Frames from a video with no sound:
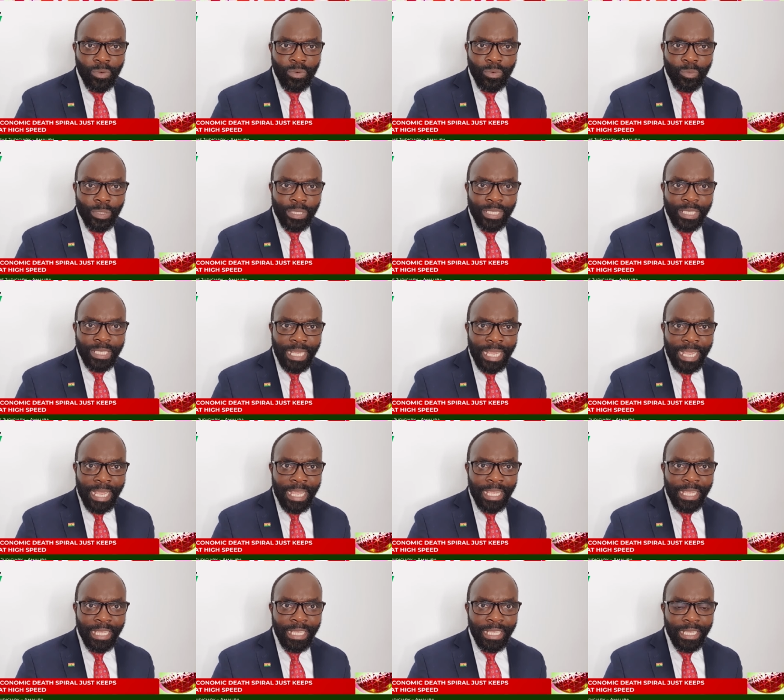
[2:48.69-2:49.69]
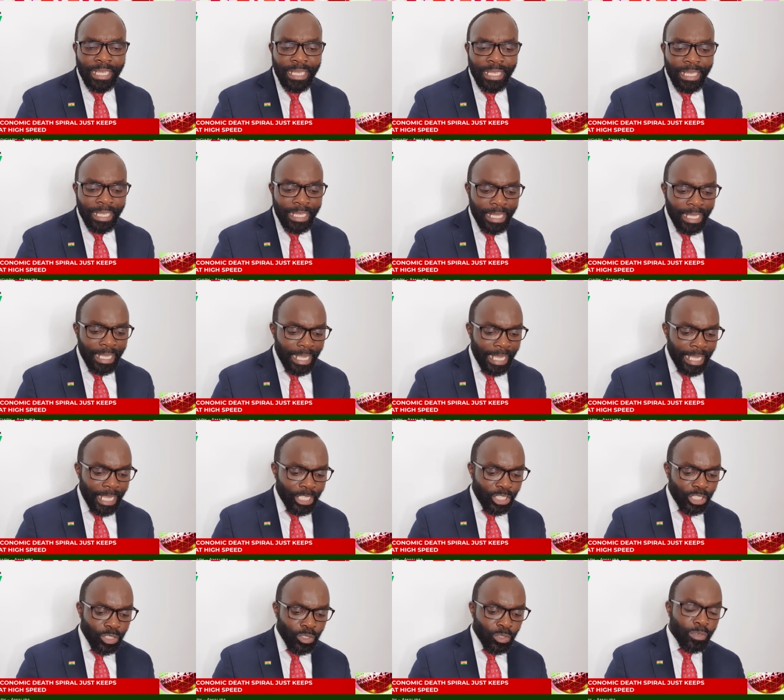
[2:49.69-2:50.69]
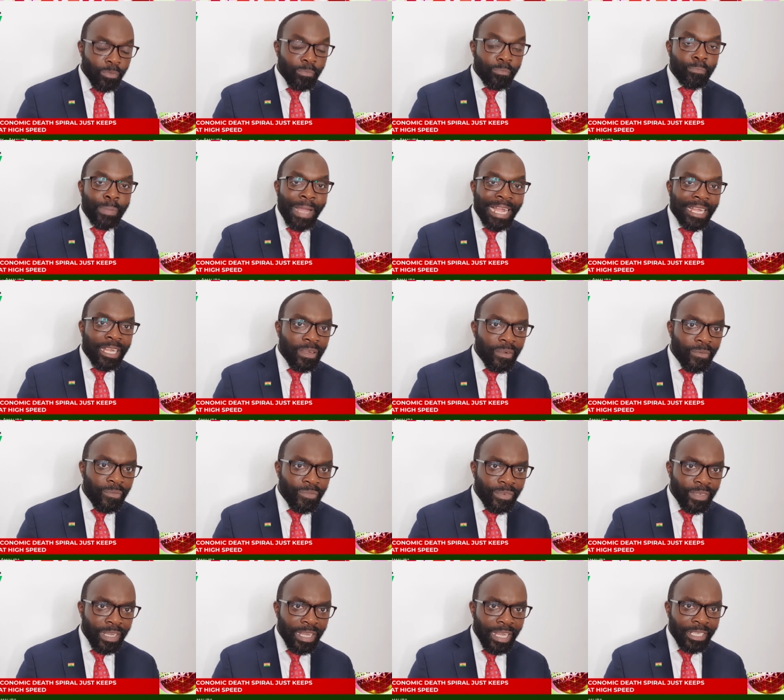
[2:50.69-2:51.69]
we say he should back off